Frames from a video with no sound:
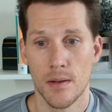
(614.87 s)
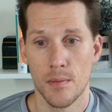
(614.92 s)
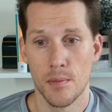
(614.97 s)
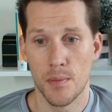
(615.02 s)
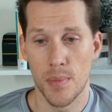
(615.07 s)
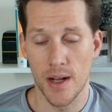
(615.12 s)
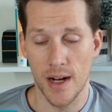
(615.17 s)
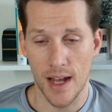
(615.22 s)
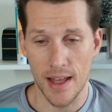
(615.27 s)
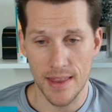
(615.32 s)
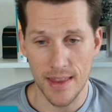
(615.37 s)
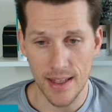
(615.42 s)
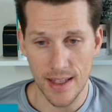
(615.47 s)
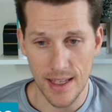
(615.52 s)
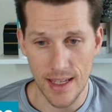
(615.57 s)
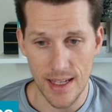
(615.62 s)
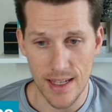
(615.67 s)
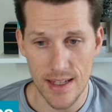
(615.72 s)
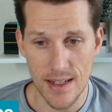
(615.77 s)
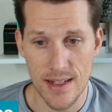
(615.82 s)
but I think
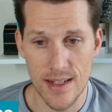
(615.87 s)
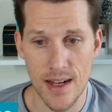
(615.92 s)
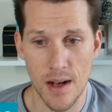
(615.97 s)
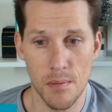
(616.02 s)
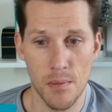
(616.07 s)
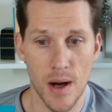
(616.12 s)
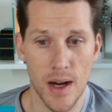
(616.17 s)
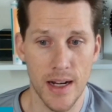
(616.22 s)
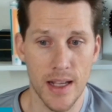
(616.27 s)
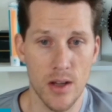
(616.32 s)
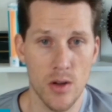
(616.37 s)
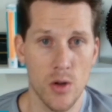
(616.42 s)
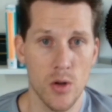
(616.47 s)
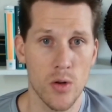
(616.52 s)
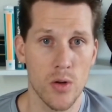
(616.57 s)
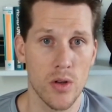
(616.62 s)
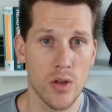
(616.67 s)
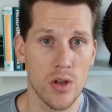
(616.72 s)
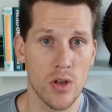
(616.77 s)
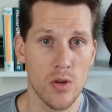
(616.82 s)
he is somebody
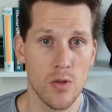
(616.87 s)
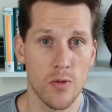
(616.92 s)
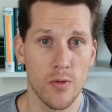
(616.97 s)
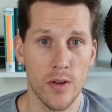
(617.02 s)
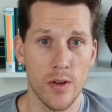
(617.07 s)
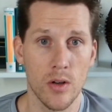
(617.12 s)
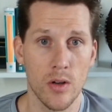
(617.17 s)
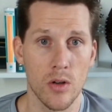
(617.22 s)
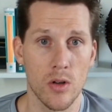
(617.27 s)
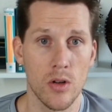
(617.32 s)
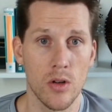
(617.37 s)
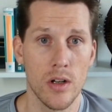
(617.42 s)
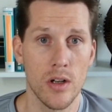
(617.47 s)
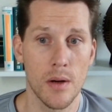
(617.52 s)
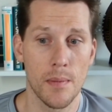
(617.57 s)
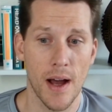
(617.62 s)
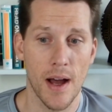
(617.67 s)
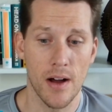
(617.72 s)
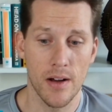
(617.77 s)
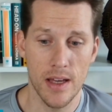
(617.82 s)
who you feel good
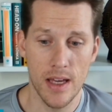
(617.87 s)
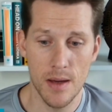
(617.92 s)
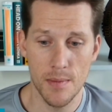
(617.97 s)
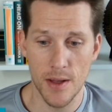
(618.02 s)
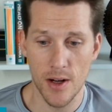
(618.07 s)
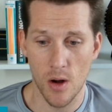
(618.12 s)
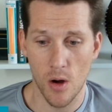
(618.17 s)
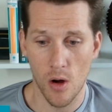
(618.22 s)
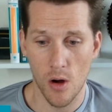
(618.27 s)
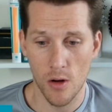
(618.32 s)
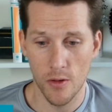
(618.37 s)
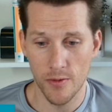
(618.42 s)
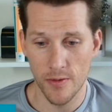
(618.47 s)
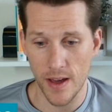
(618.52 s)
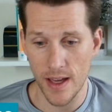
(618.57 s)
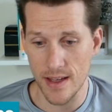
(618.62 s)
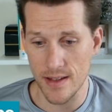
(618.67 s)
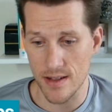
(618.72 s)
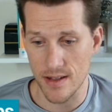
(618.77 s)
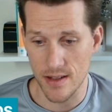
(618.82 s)
about him in all
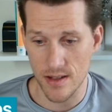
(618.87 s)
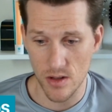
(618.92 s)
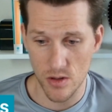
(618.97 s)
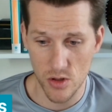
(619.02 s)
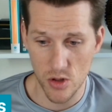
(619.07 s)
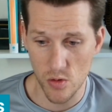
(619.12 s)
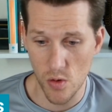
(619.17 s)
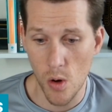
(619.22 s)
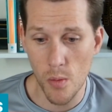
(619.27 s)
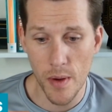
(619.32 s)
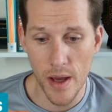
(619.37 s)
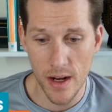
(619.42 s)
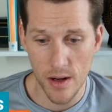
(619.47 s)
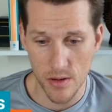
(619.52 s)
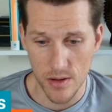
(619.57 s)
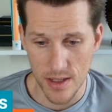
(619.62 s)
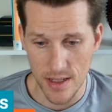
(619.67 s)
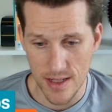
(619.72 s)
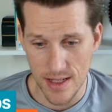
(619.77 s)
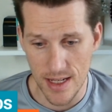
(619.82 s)
phases. So Jerome
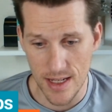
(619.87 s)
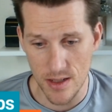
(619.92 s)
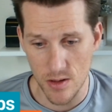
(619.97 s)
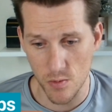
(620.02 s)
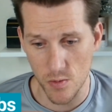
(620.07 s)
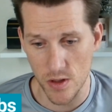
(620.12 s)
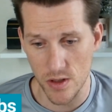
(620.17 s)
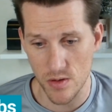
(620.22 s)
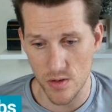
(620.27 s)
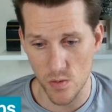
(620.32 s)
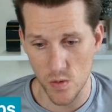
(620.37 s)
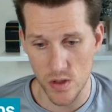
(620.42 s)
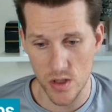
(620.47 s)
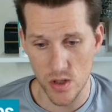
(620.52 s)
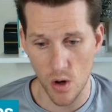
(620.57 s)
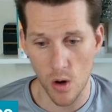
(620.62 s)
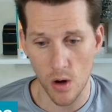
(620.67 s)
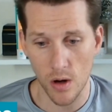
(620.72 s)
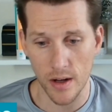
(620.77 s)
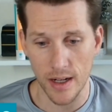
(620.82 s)
Baker this season was
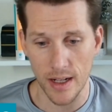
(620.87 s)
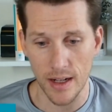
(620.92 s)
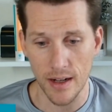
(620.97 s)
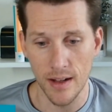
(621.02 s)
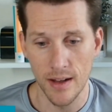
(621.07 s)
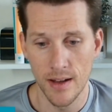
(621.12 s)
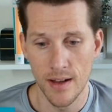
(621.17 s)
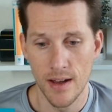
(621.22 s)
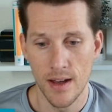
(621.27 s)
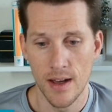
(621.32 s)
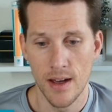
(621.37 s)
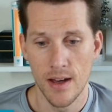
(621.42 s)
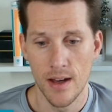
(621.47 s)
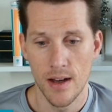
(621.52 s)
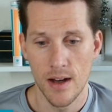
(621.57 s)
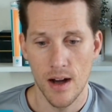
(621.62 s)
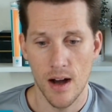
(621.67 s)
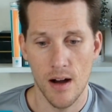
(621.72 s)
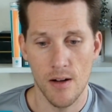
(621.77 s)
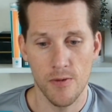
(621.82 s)
targeted
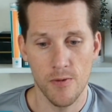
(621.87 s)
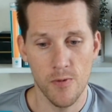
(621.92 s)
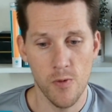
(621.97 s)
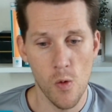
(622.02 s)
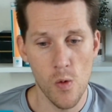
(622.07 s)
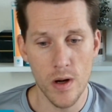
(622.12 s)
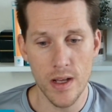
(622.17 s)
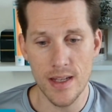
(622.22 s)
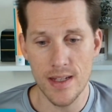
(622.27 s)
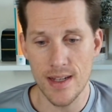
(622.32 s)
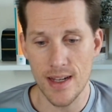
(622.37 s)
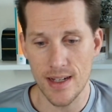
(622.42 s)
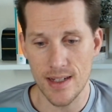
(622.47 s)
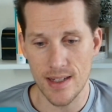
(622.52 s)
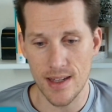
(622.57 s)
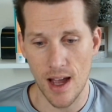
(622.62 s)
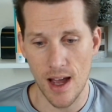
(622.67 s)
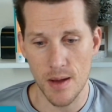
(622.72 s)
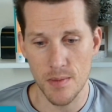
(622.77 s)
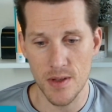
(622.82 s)

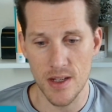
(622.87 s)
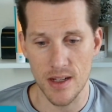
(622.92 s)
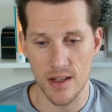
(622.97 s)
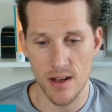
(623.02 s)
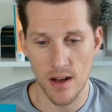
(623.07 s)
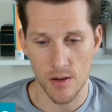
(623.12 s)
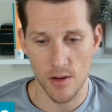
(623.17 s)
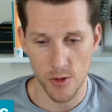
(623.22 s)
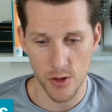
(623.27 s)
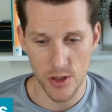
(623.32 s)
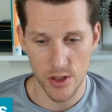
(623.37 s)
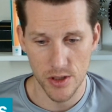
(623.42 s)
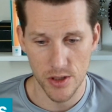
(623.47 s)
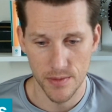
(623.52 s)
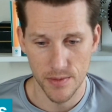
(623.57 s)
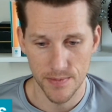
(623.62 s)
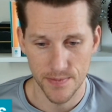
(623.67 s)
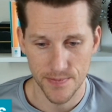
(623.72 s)
46 times in coverage.